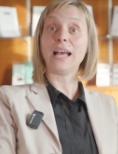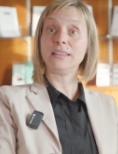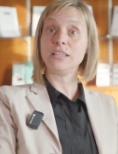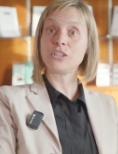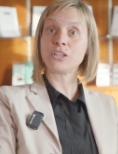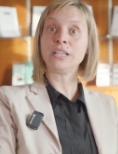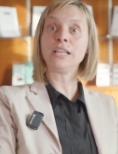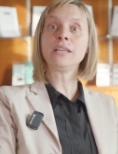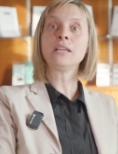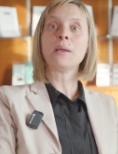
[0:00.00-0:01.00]

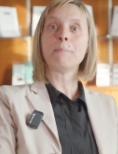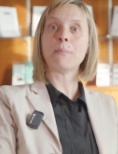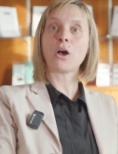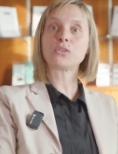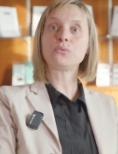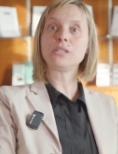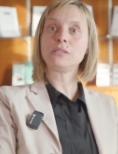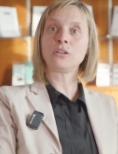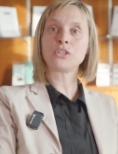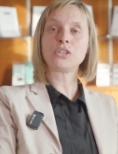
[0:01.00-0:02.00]
Additionally, Mox
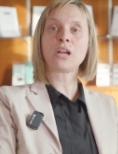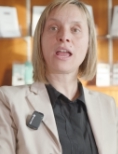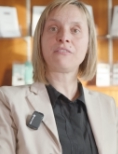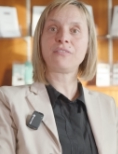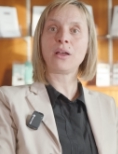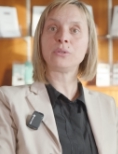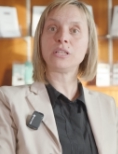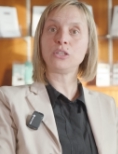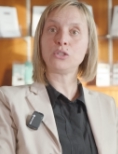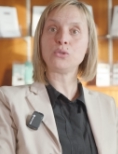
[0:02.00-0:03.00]
researchers have
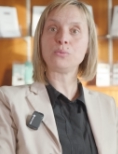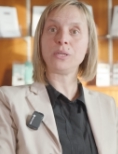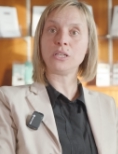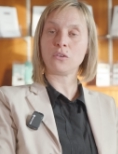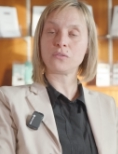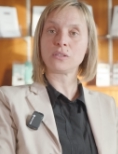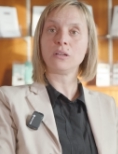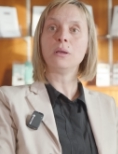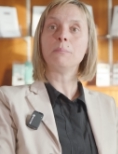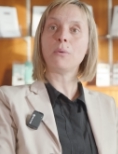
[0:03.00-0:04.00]
founded the two spin-offs,
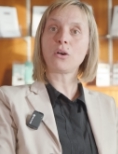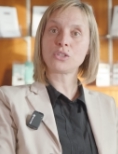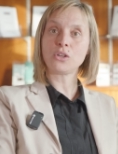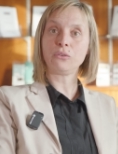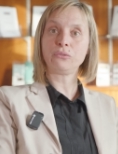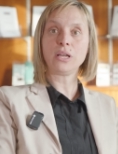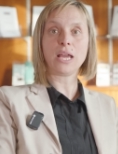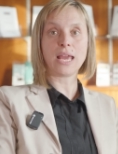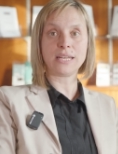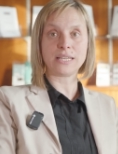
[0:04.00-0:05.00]
MOXOFF
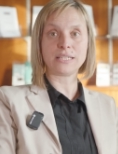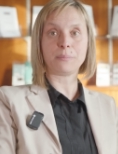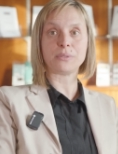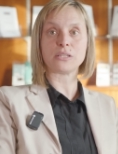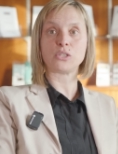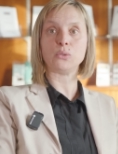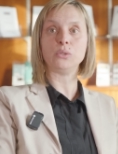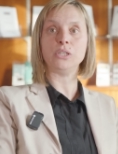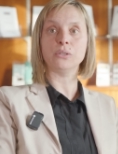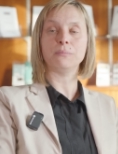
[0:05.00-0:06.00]
and Adapta
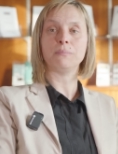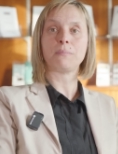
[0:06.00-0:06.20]
Studio.